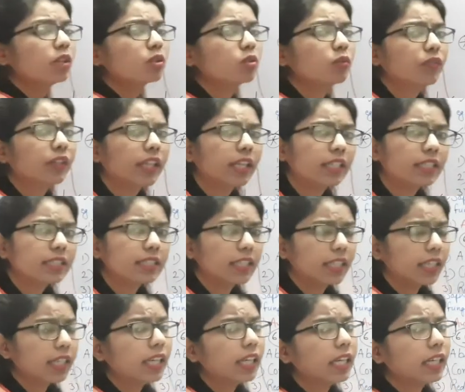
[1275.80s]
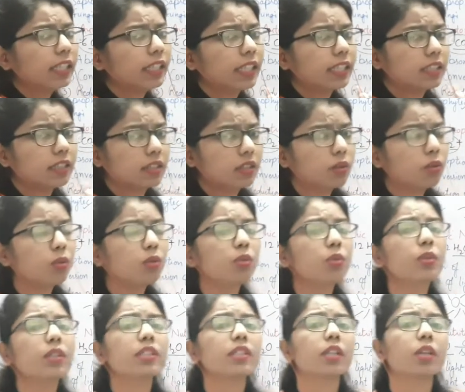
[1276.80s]
So we can say that
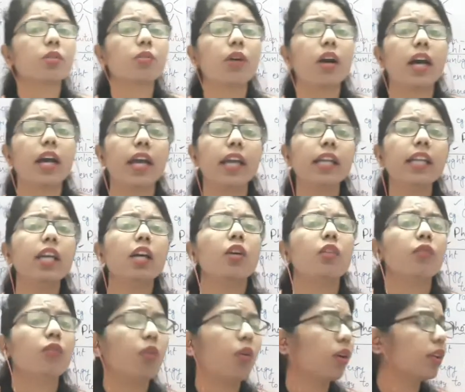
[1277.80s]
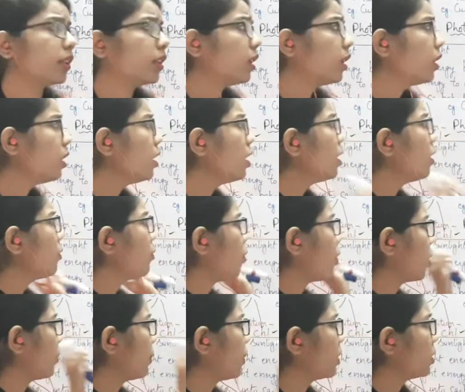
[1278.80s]
CO2 is required for the
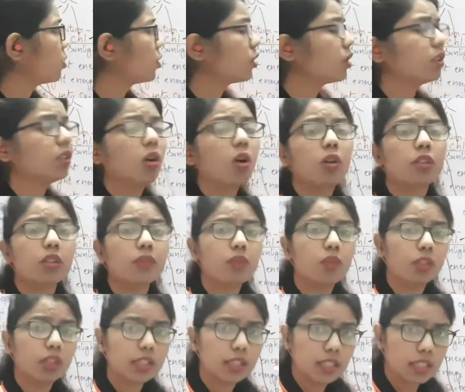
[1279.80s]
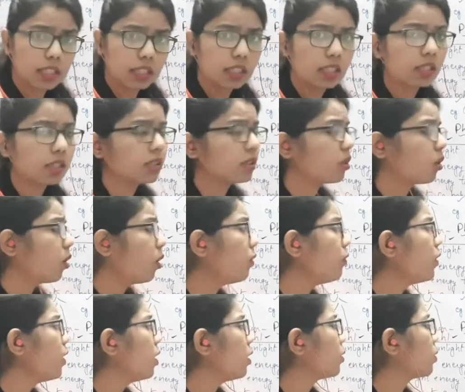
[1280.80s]
formation or the photosynthesis of
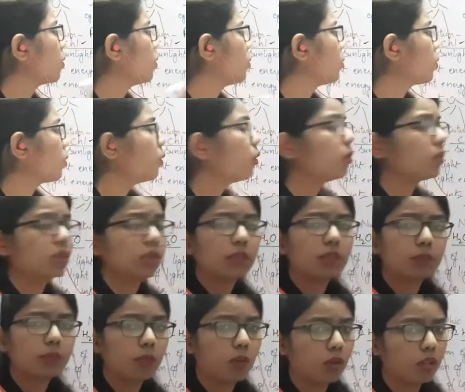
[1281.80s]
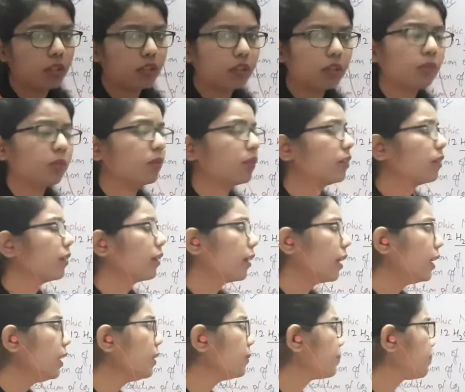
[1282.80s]
glucose molecule,
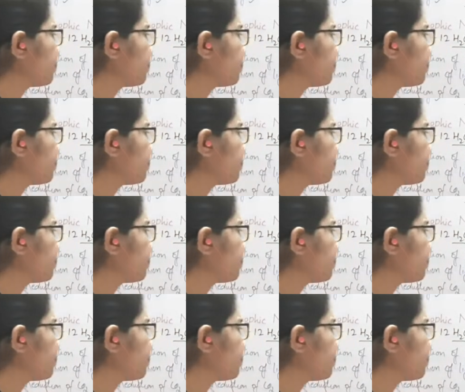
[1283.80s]
right?